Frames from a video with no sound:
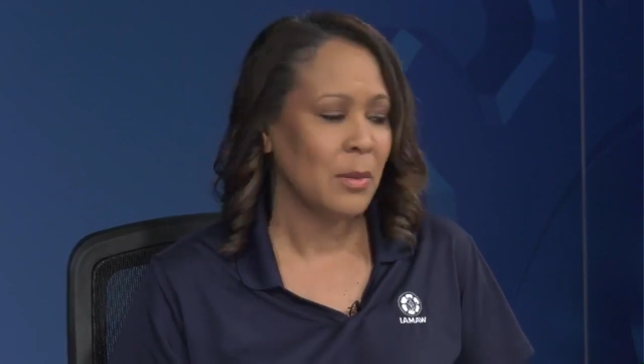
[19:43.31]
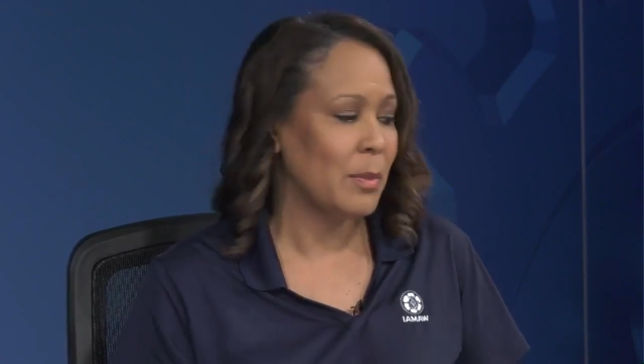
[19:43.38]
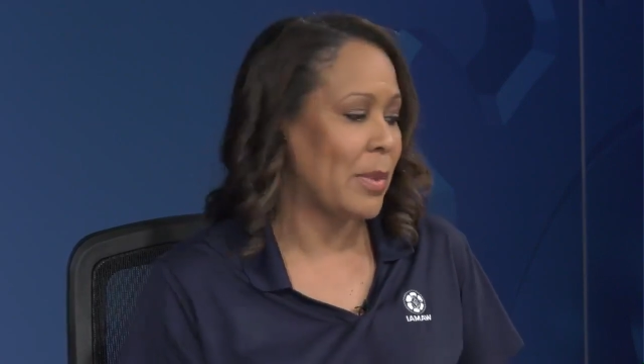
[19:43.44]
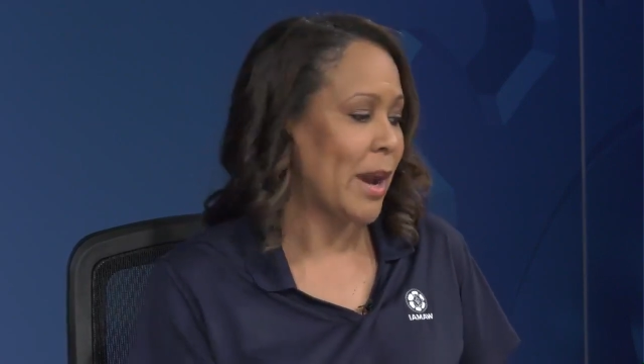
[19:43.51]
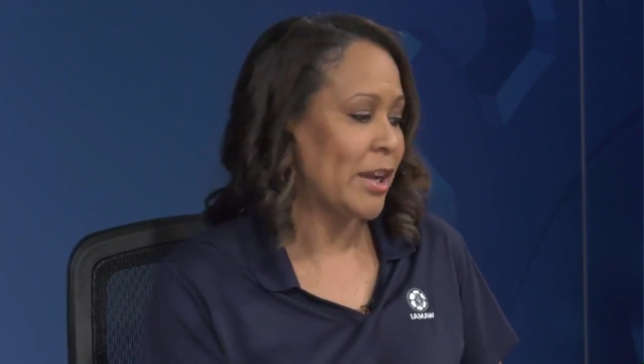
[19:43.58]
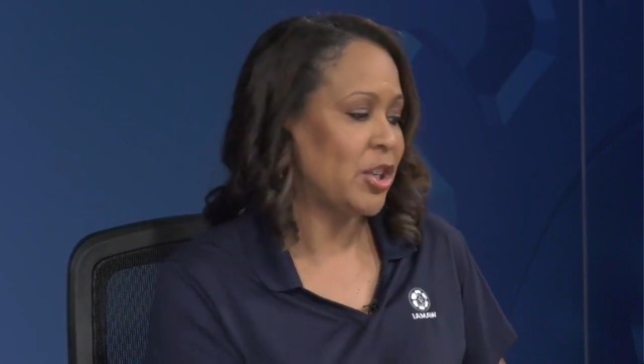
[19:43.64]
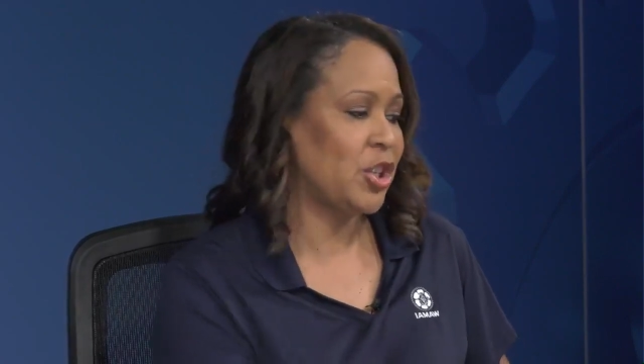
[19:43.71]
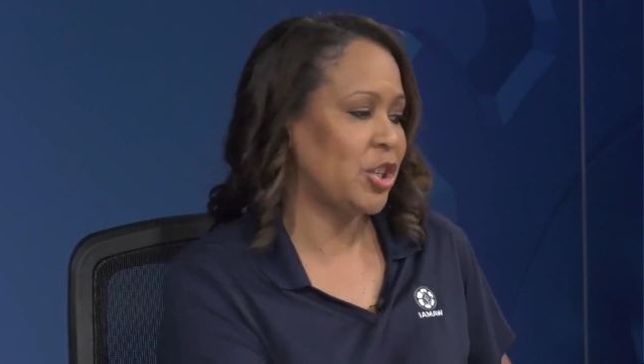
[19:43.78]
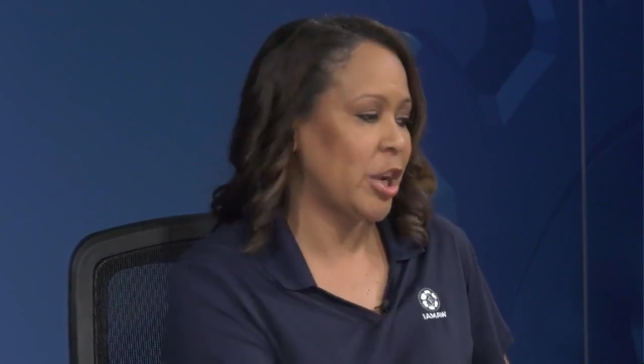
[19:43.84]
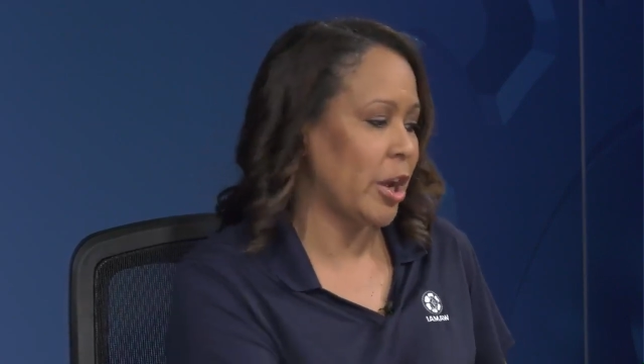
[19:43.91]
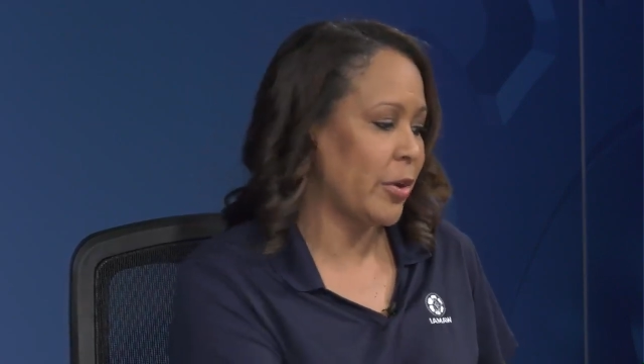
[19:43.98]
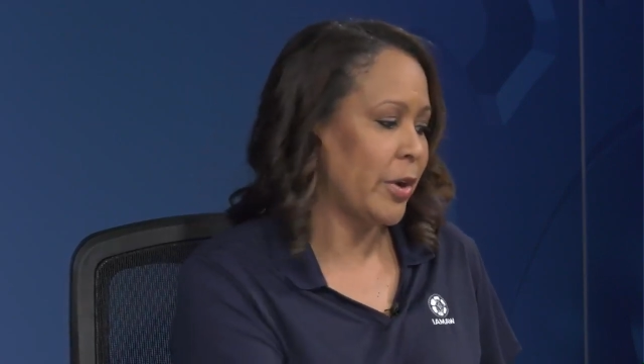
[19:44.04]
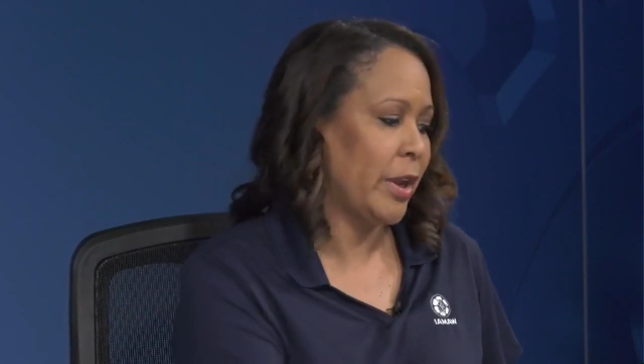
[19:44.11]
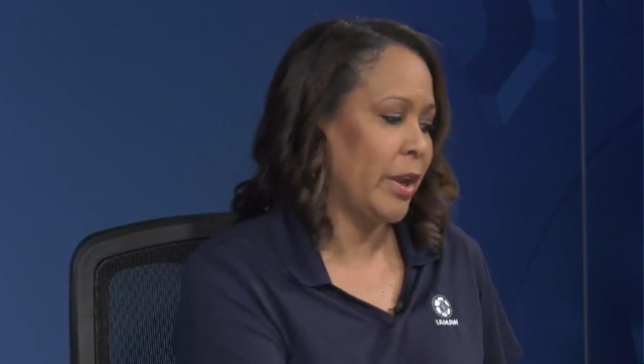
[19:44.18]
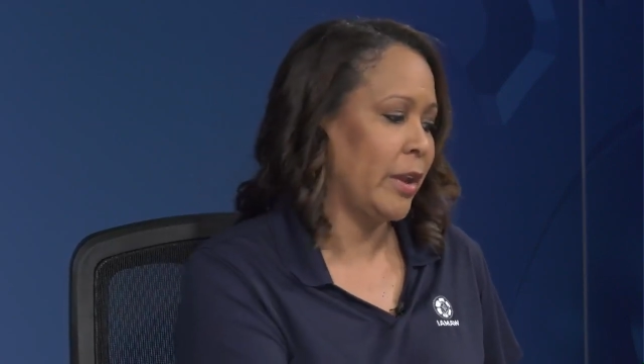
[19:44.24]
by
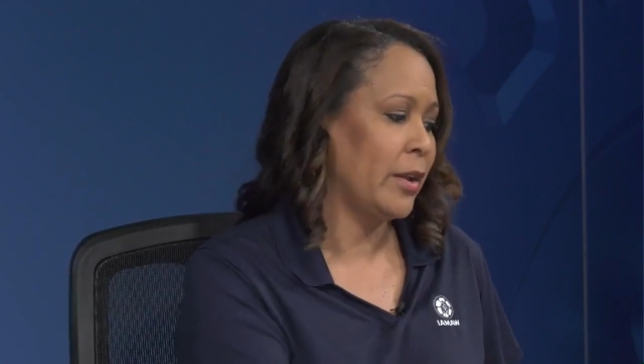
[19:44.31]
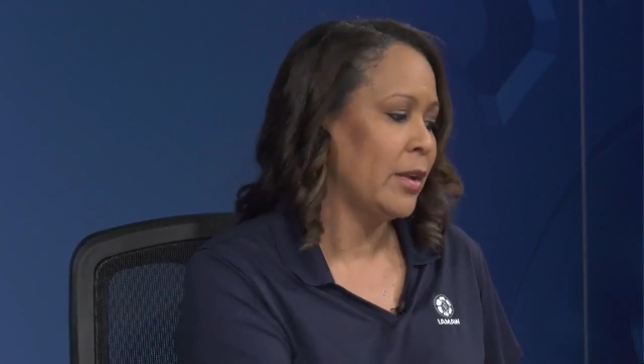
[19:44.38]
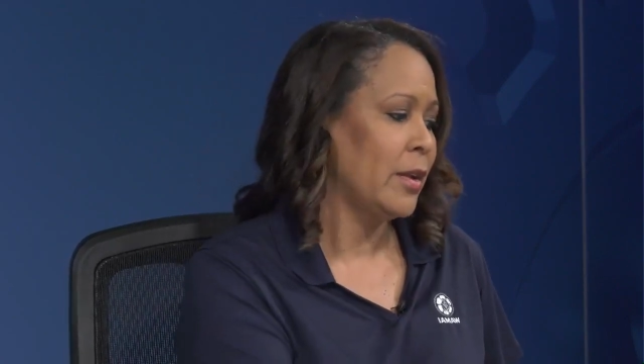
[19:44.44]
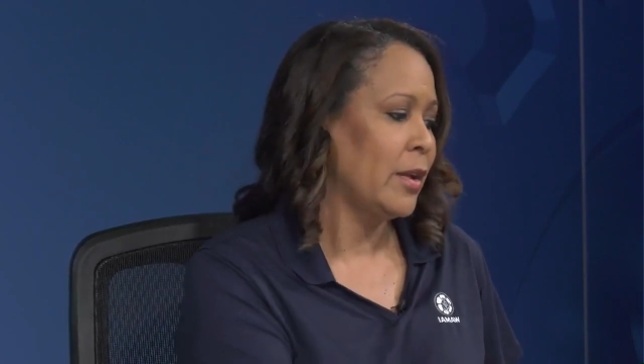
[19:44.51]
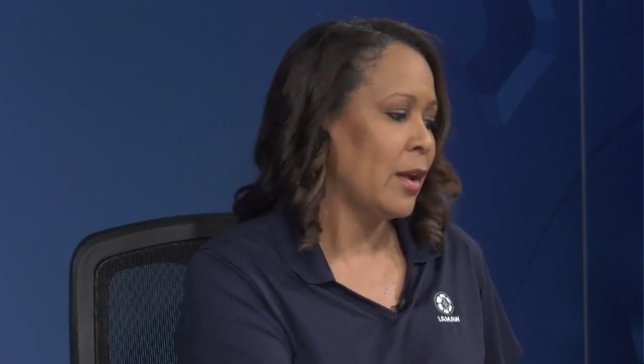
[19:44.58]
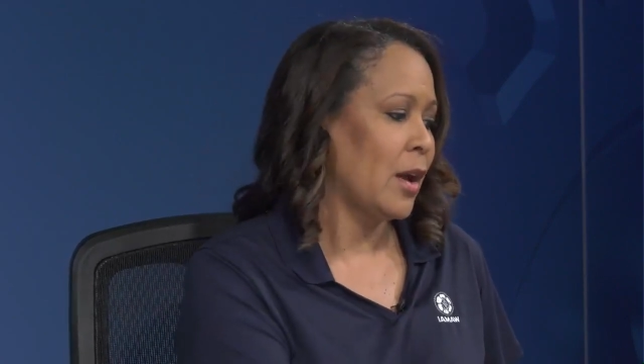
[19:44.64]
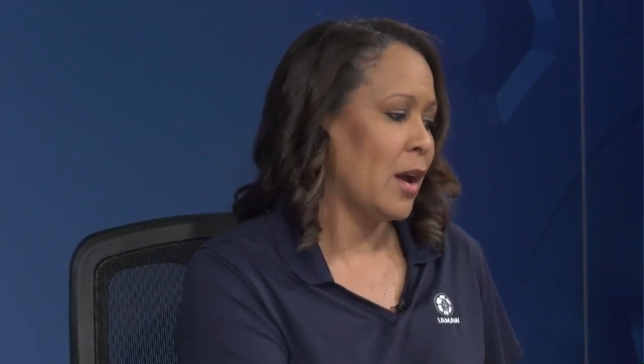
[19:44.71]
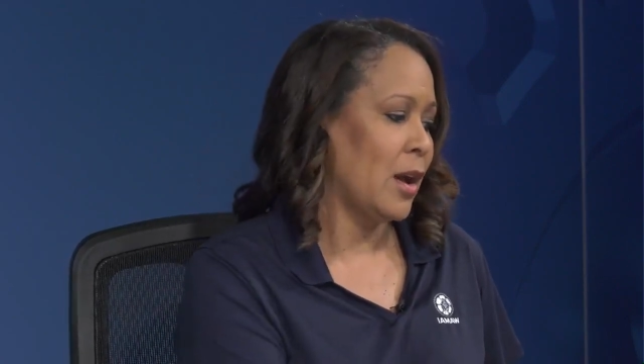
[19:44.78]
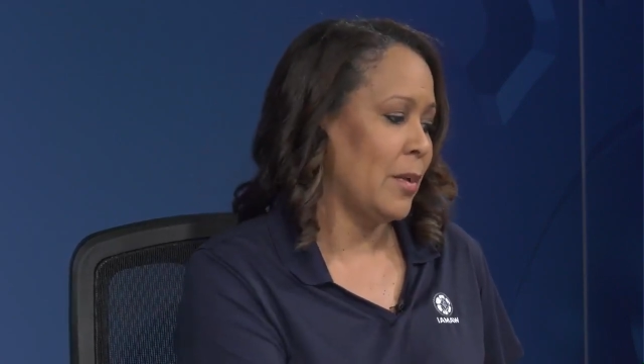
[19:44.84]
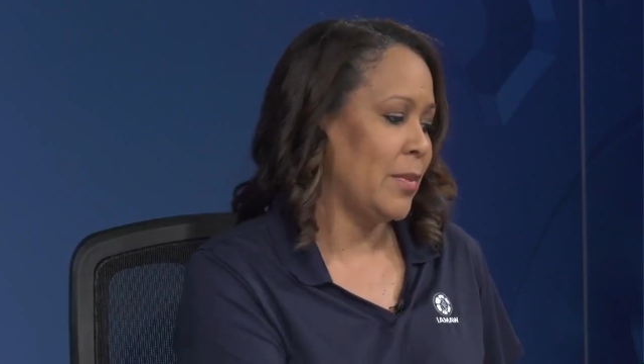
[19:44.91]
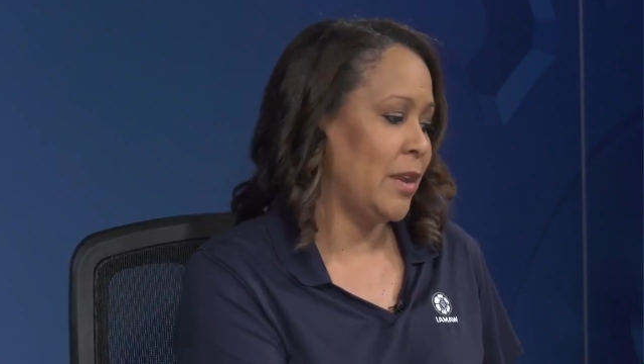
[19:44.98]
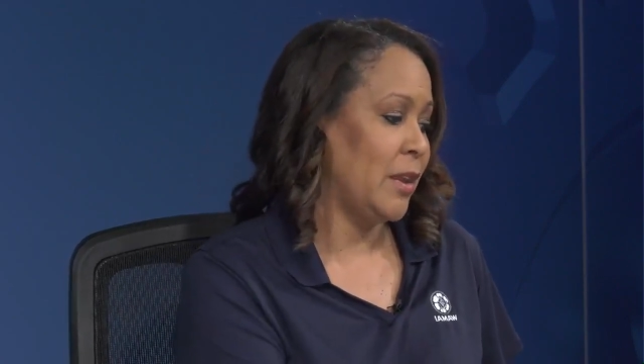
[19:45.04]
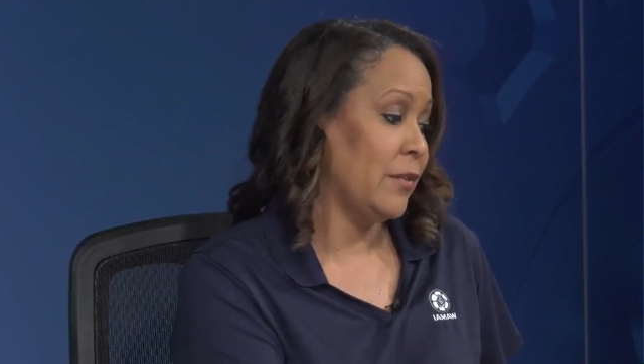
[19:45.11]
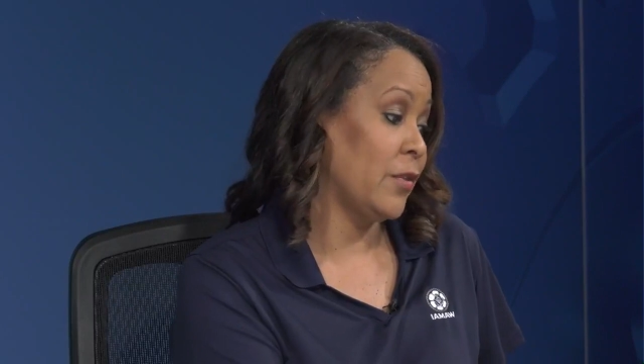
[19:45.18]
sharing the